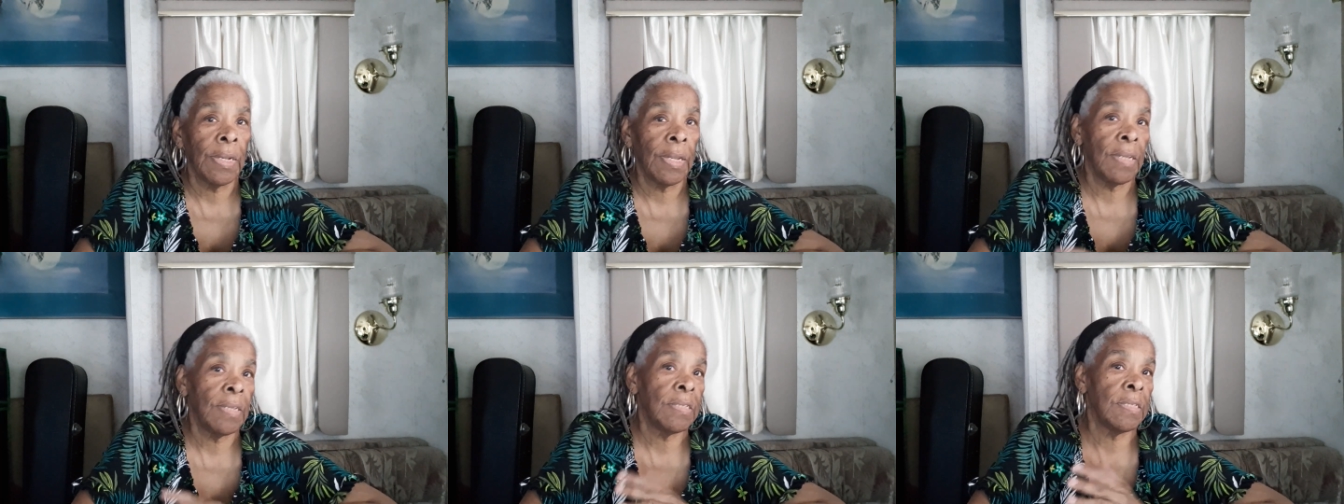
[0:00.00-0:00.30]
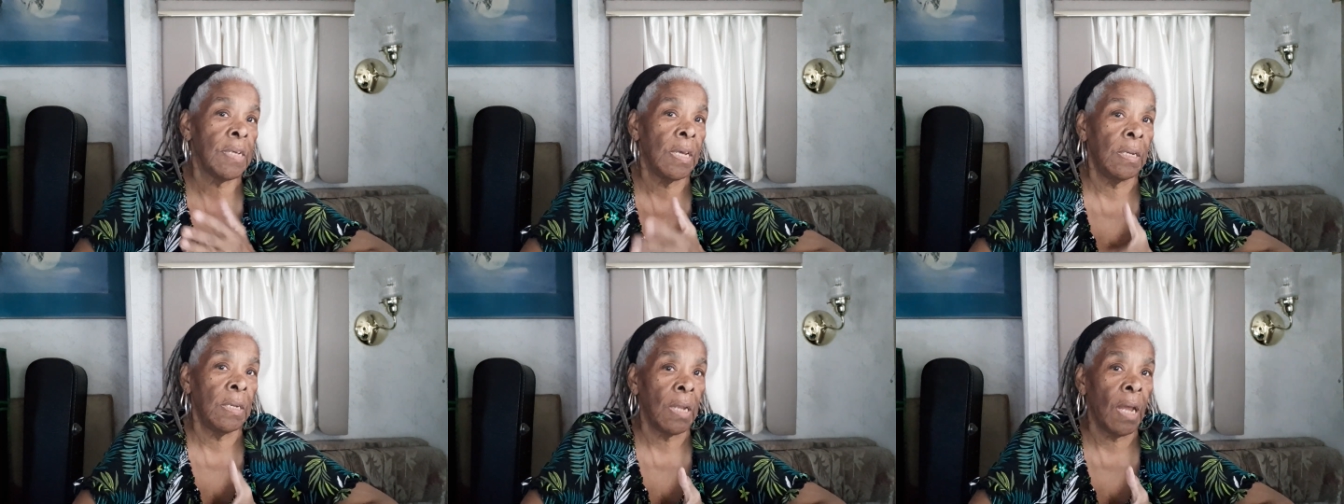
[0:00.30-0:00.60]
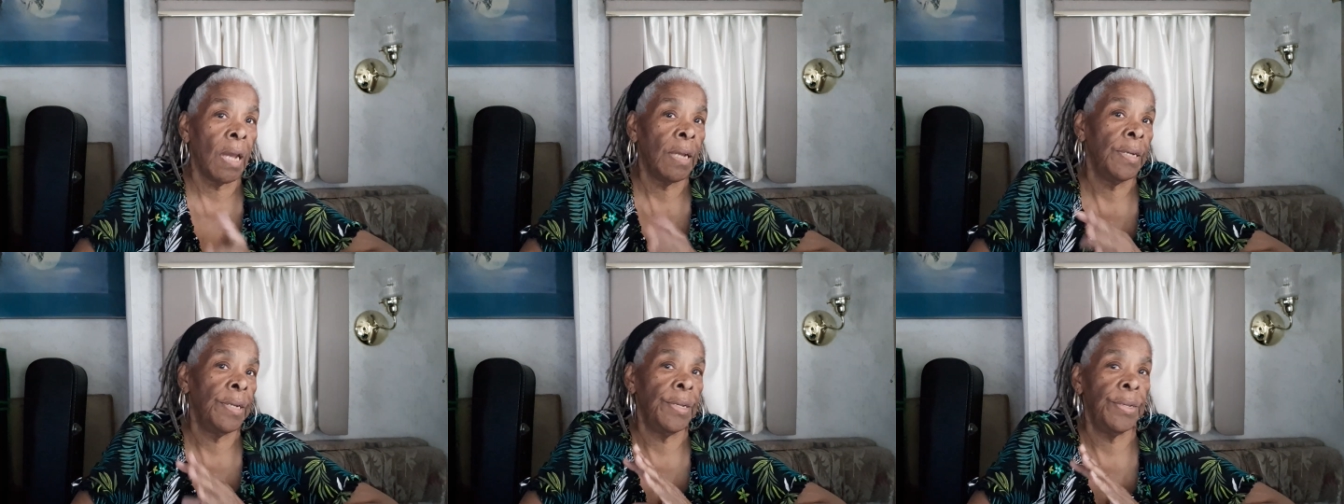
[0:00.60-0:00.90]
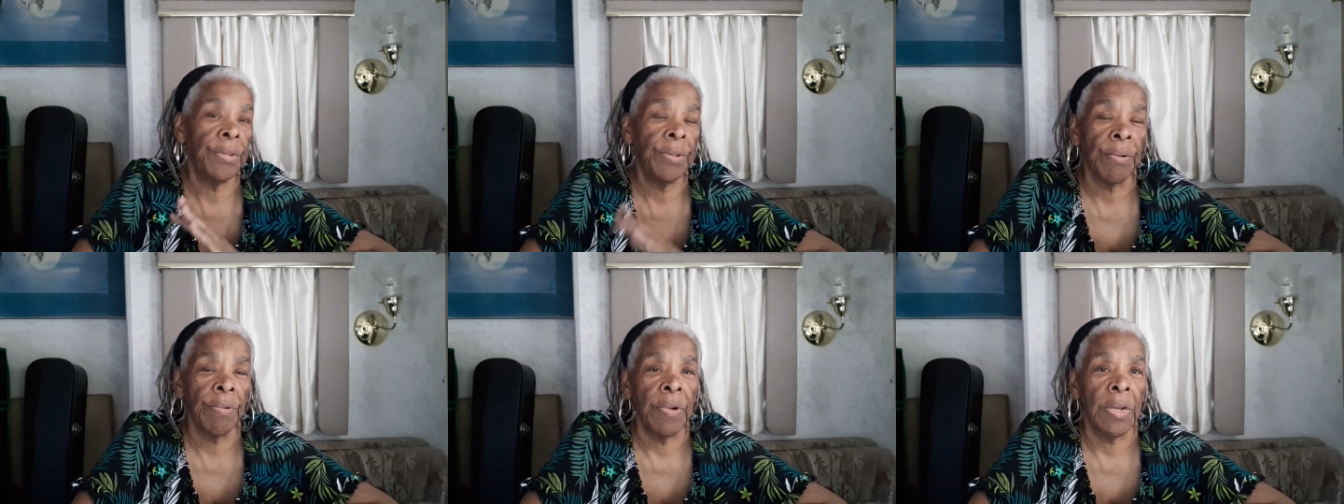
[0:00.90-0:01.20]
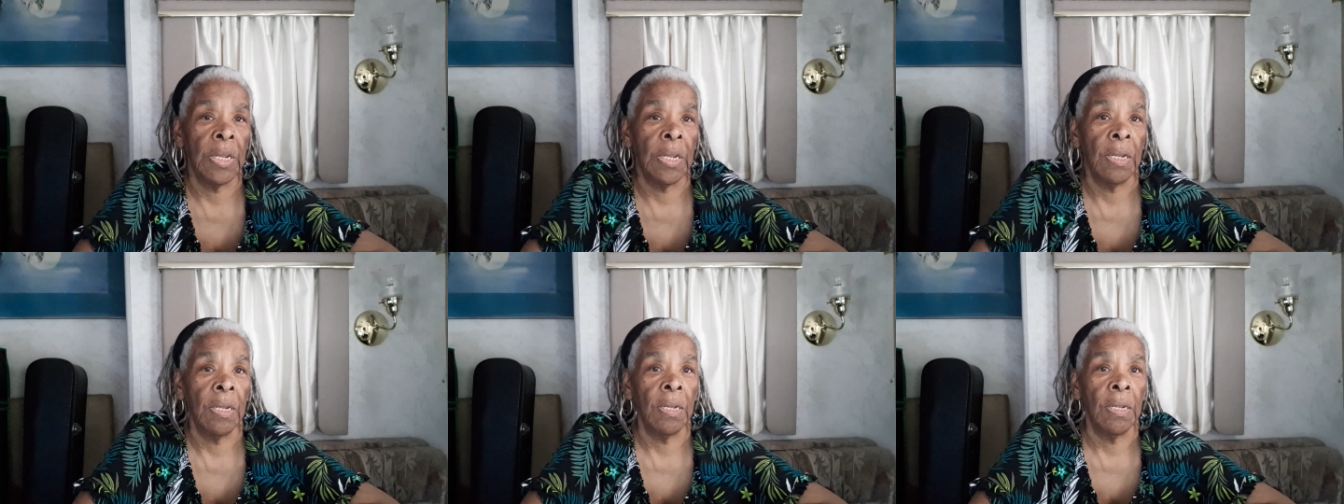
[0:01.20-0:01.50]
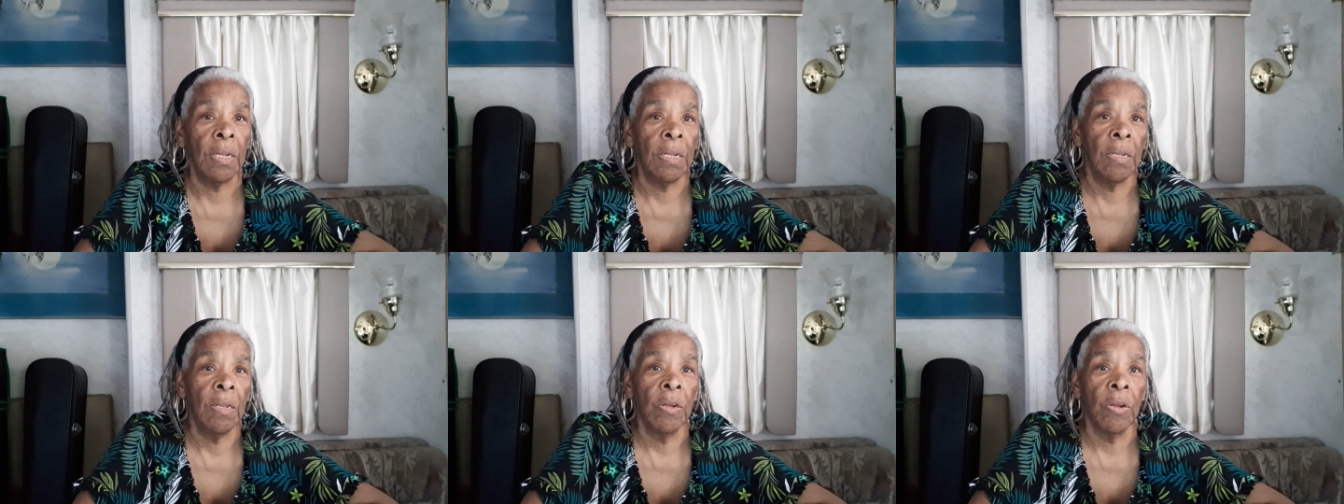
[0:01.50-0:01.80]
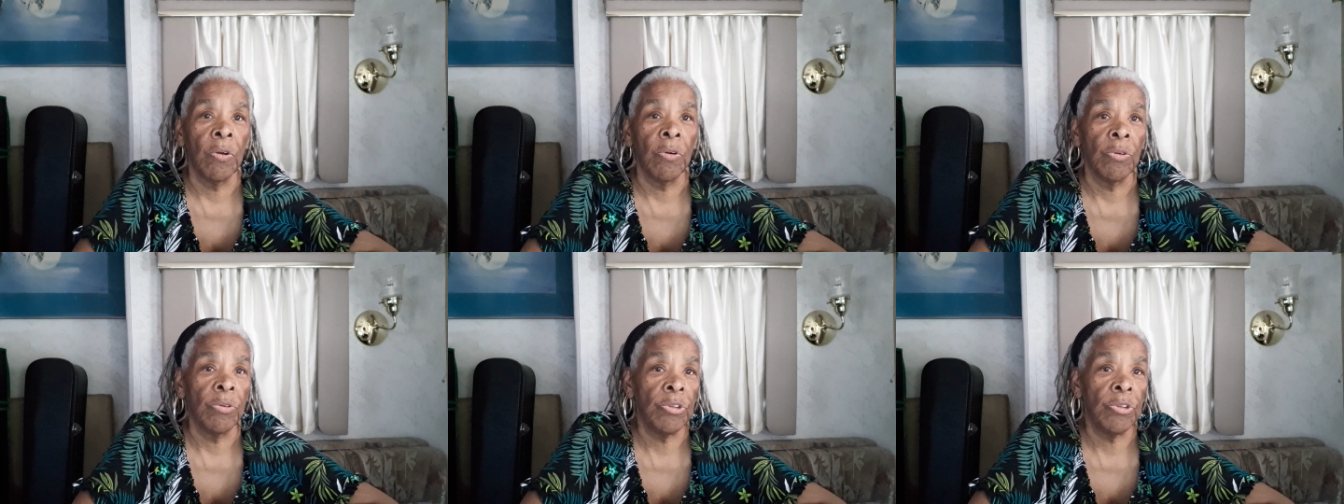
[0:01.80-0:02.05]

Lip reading: let's say 93, you know,